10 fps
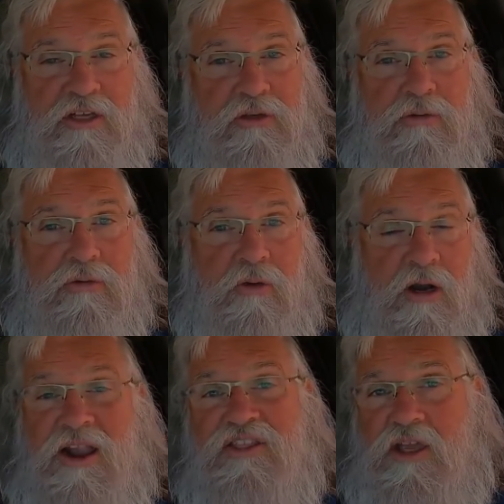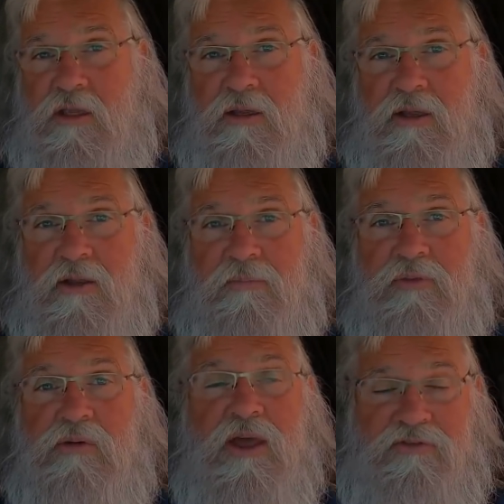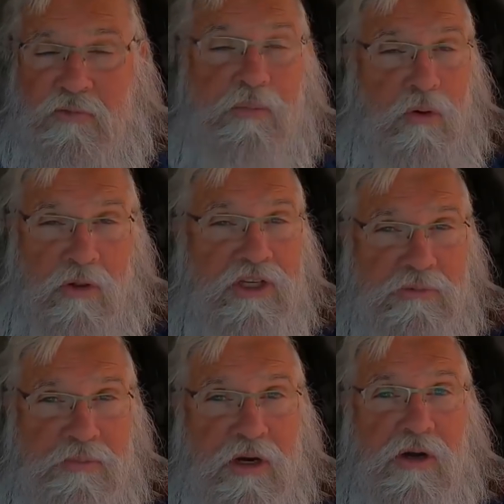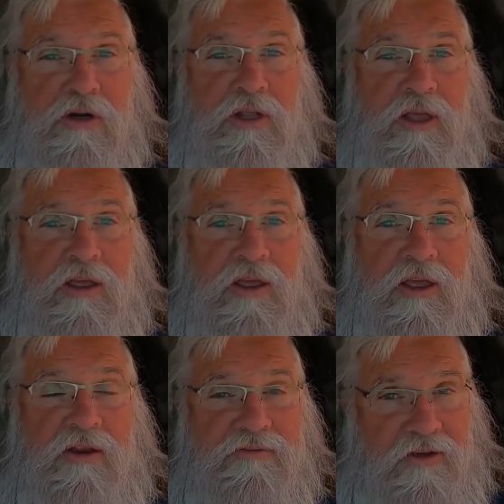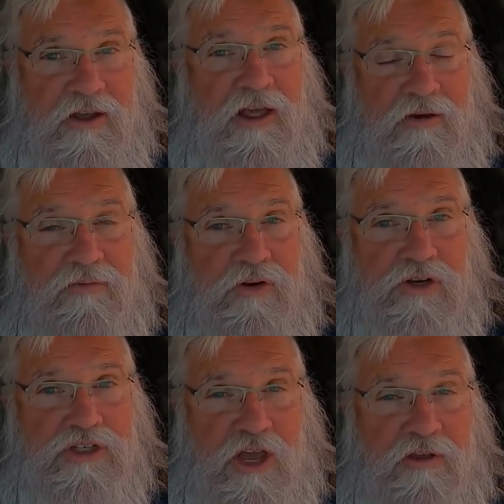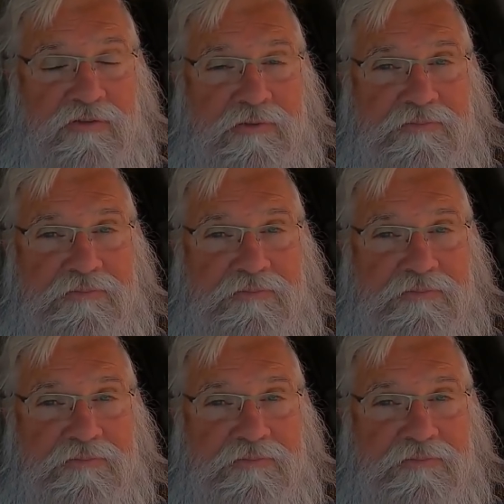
telling you are nothing. You have to pull his beard and find out for yourself.